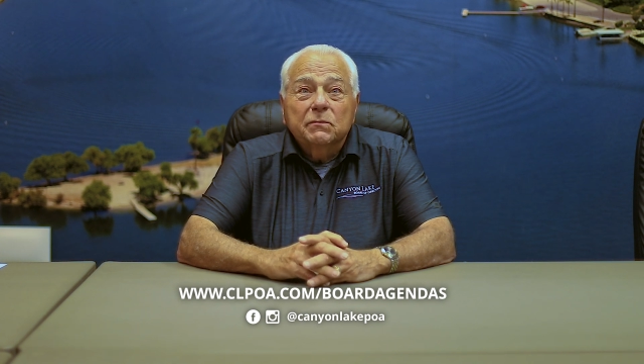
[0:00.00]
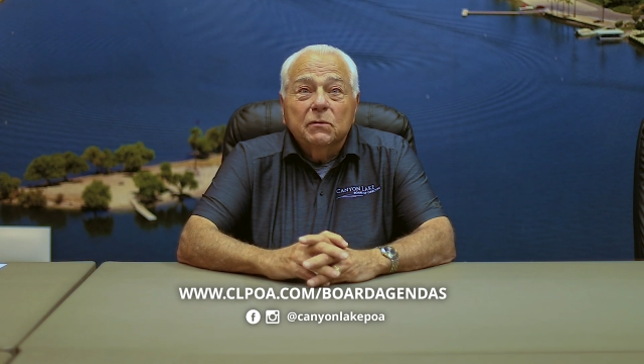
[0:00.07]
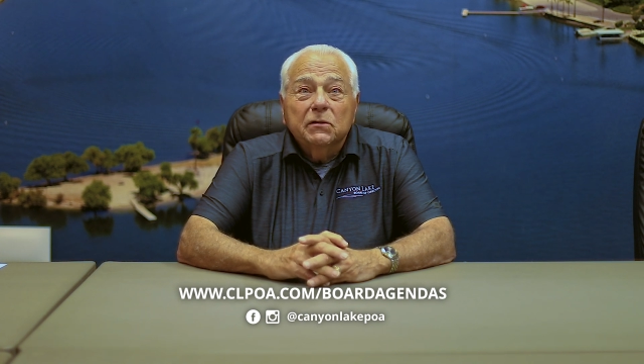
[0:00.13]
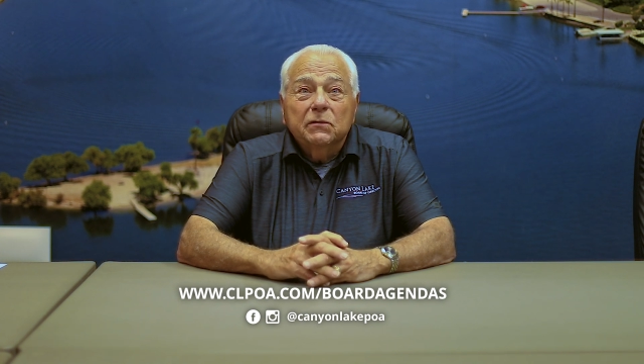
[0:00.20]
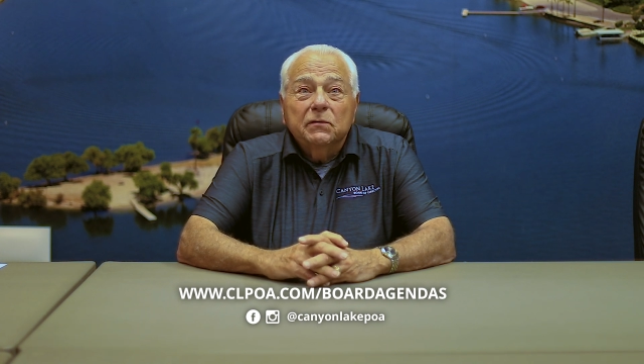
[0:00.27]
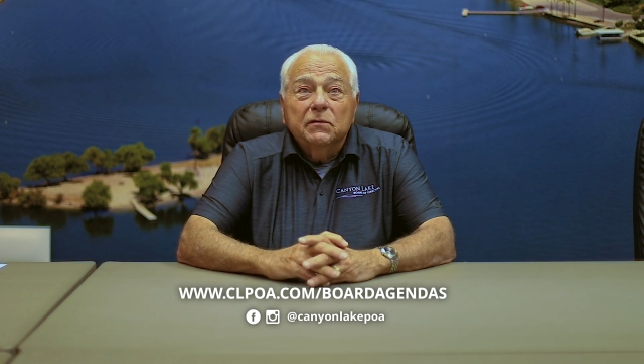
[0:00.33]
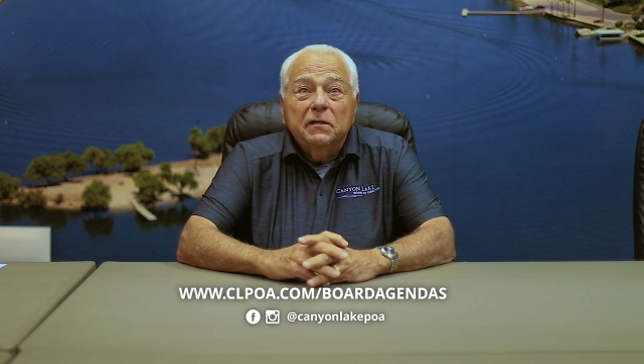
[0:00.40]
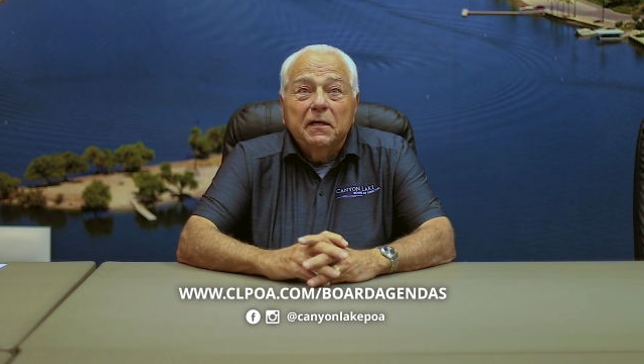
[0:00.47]

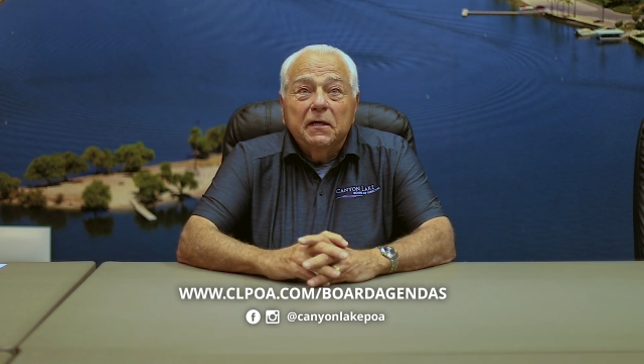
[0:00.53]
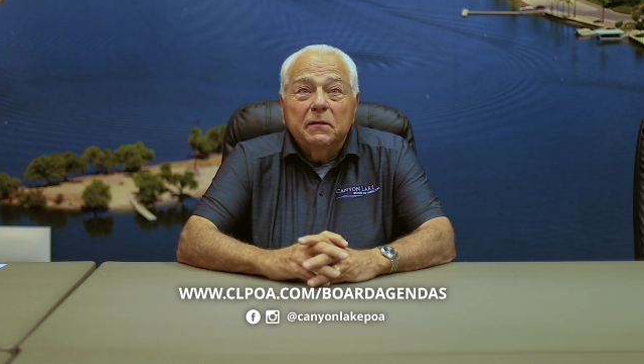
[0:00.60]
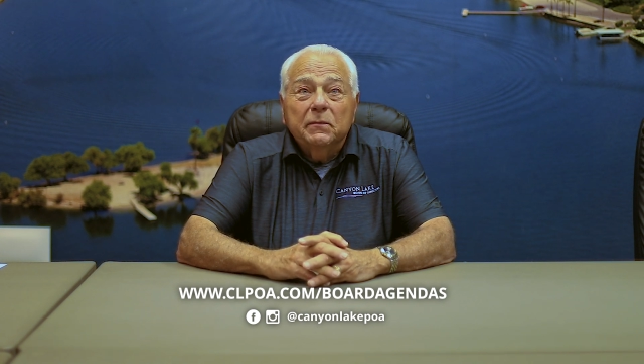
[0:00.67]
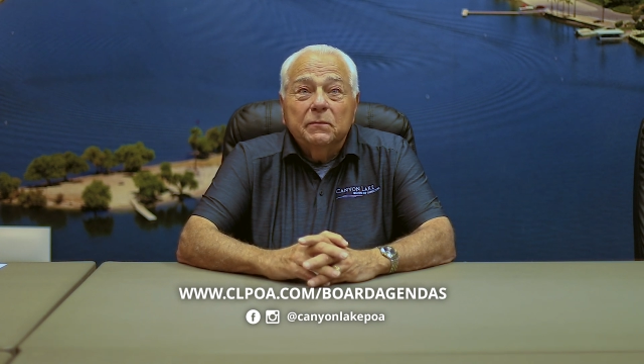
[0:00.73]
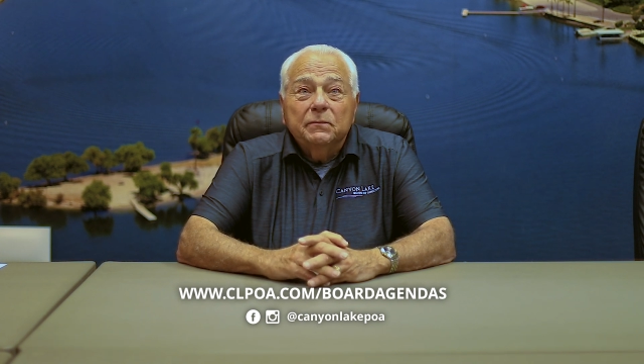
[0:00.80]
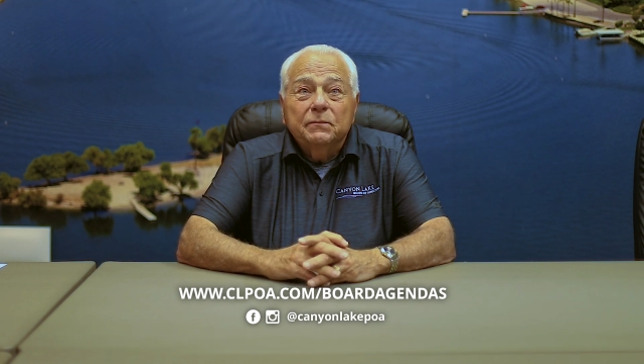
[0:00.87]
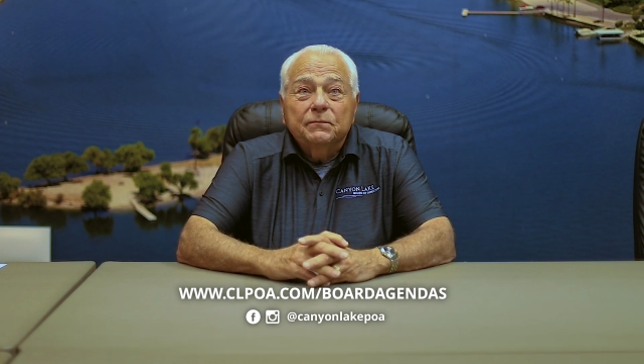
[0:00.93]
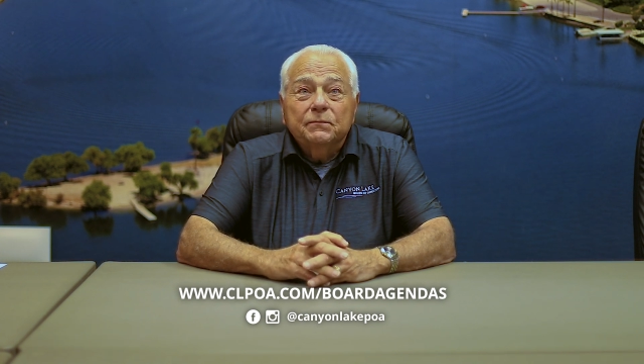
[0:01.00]
below the
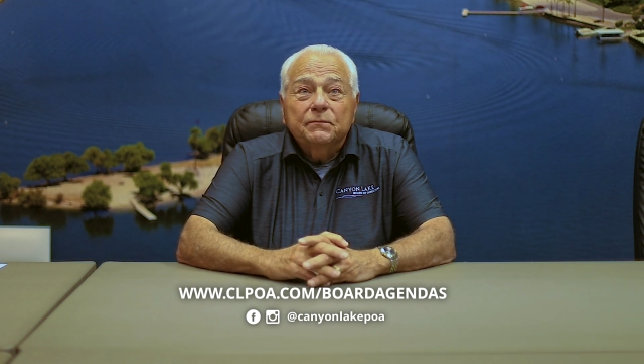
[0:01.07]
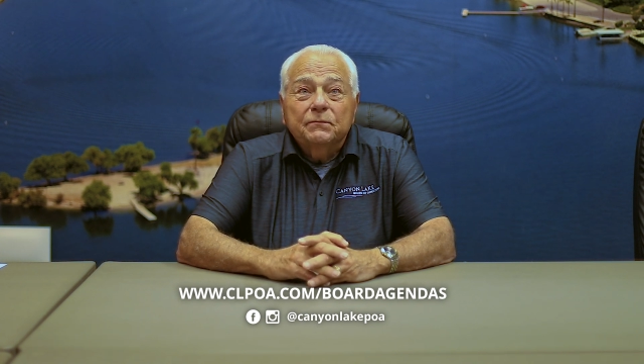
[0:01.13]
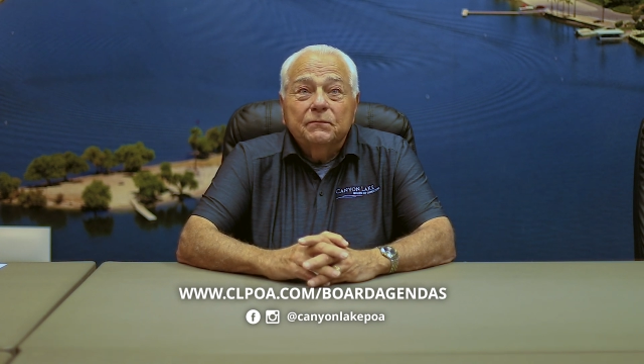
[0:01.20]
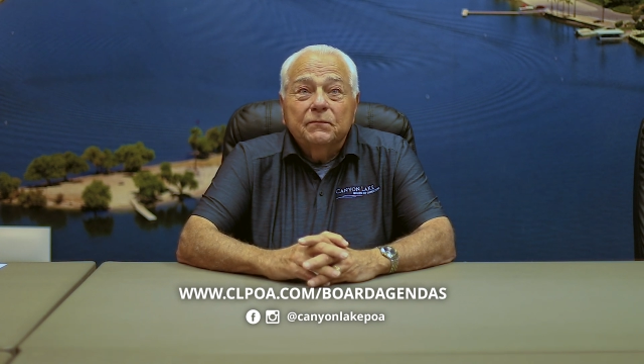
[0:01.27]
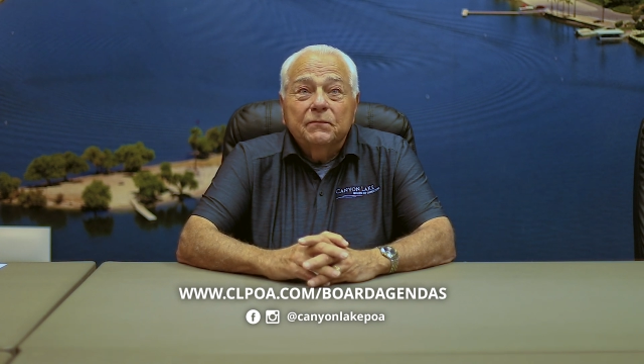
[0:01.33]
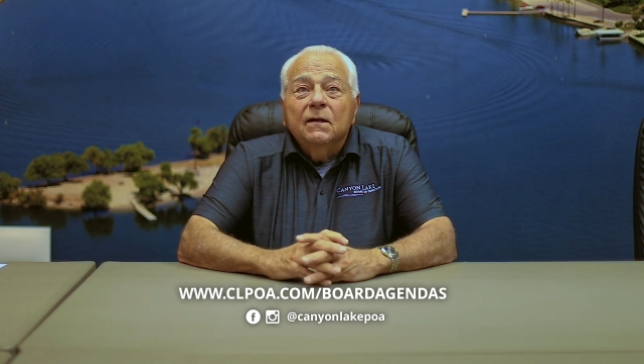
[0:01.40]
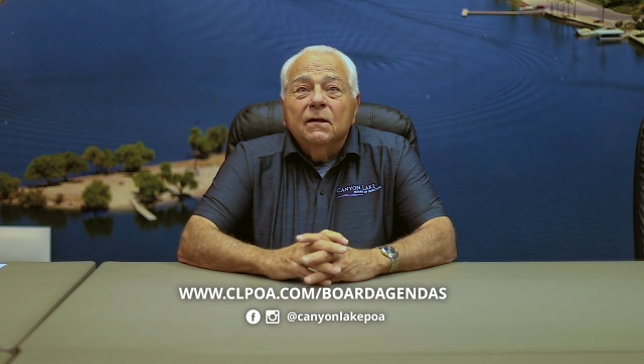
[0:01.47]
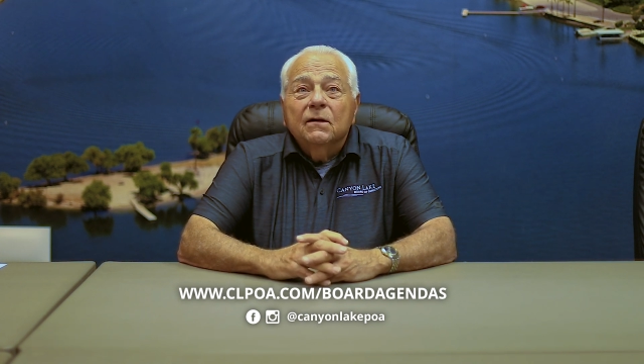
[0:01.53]

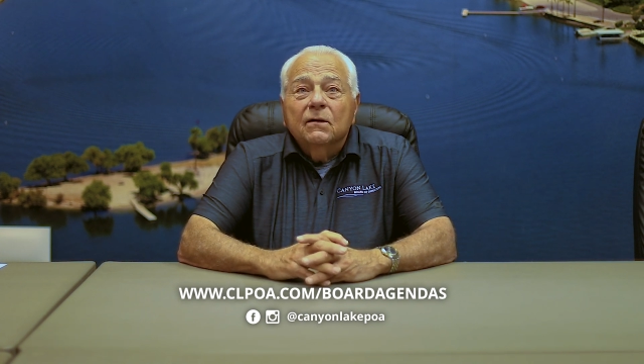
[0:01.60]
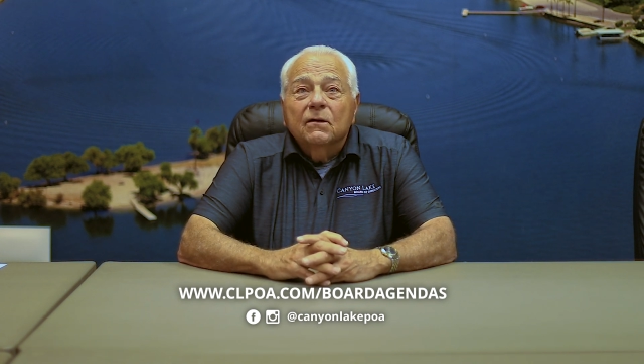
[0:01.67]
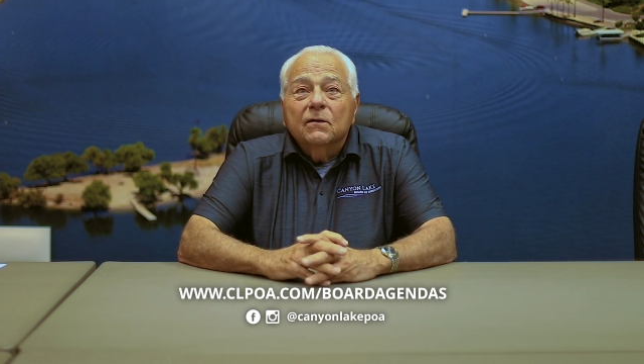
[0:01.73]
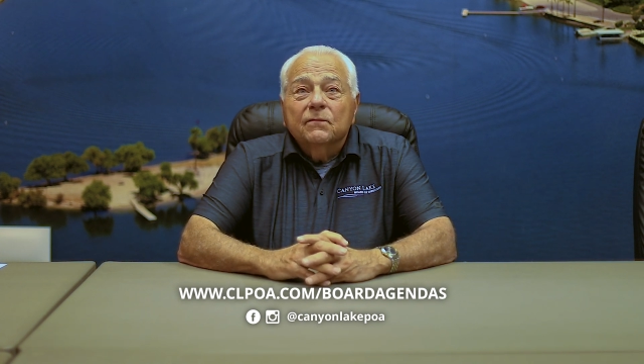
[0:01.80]
dam.